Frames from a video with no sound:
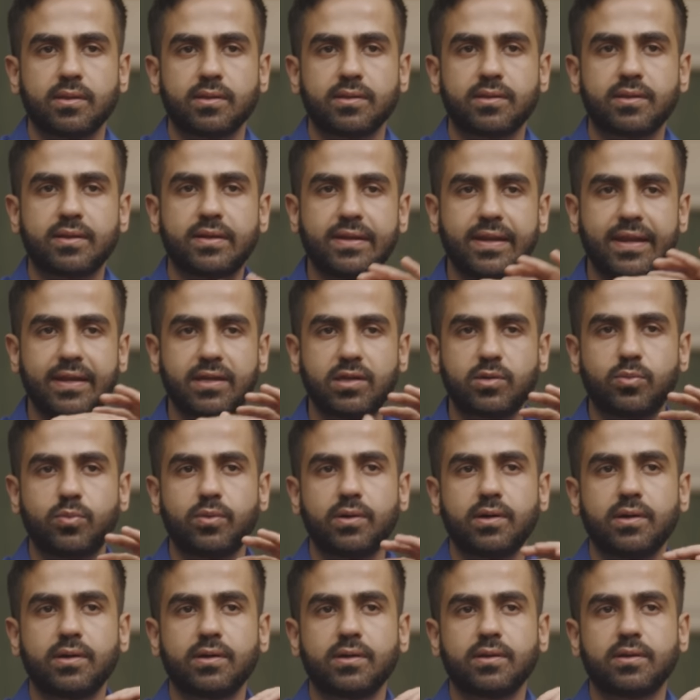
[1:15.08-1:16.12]
the
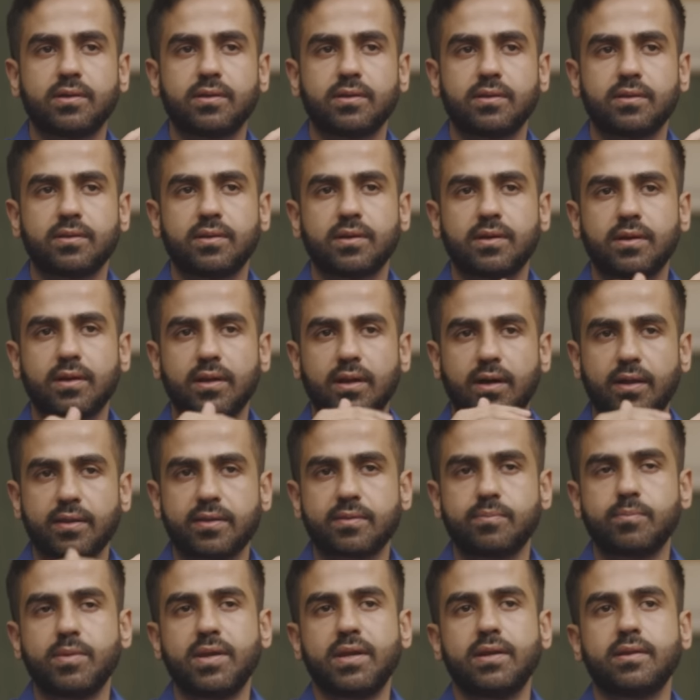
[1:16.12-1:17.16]
network, the
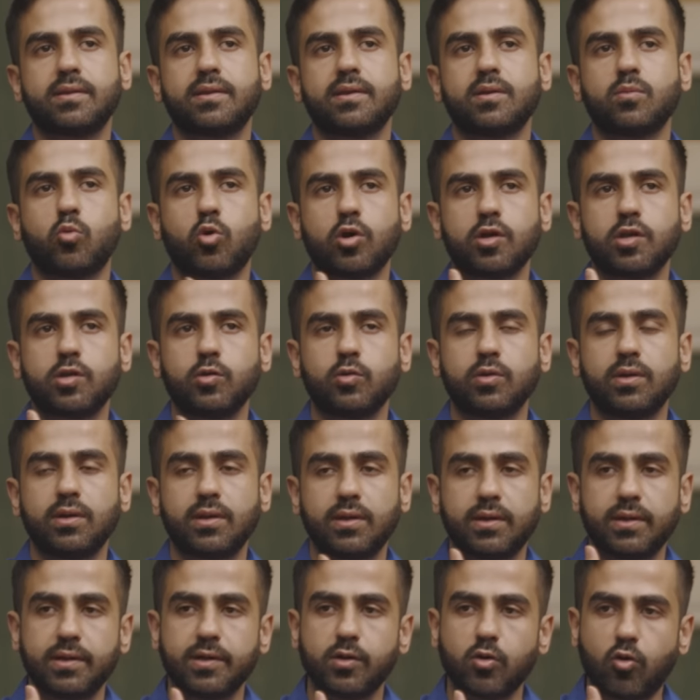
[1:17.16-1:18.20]
classmates, and what you
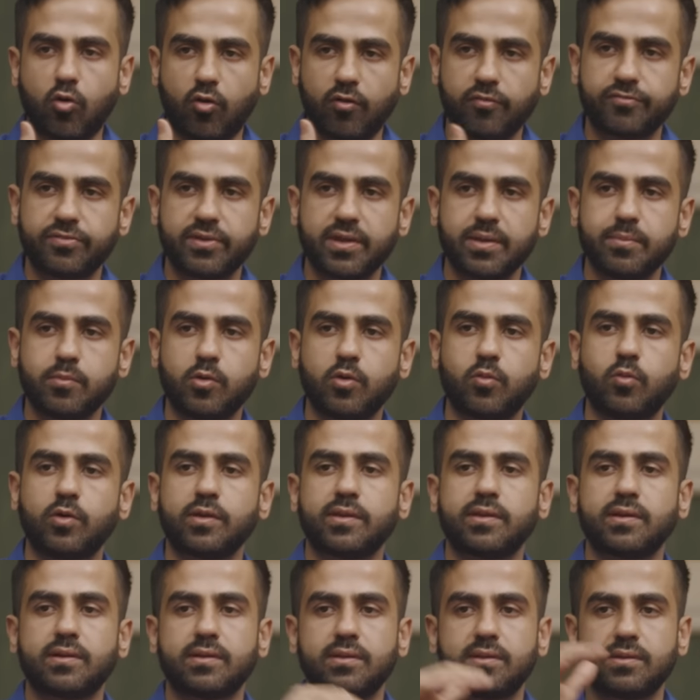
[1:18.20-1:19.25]
learned off them, or
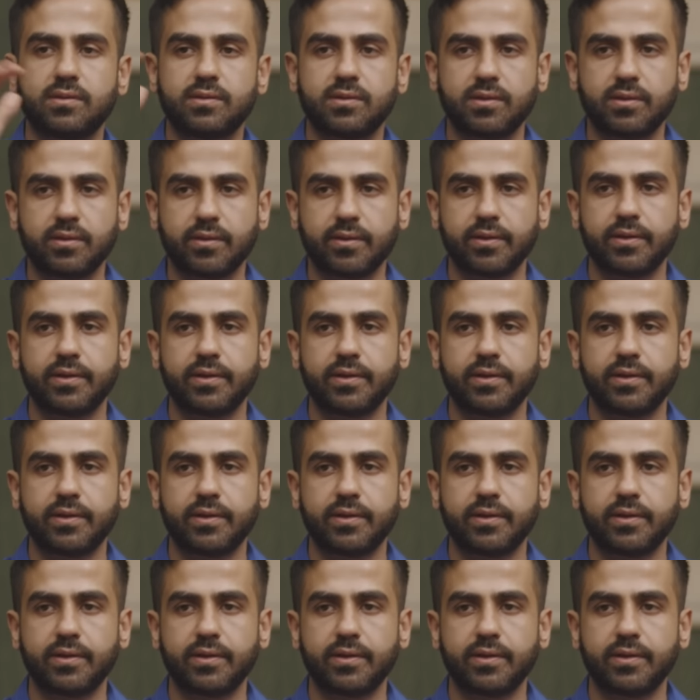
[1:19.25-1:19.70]
was it the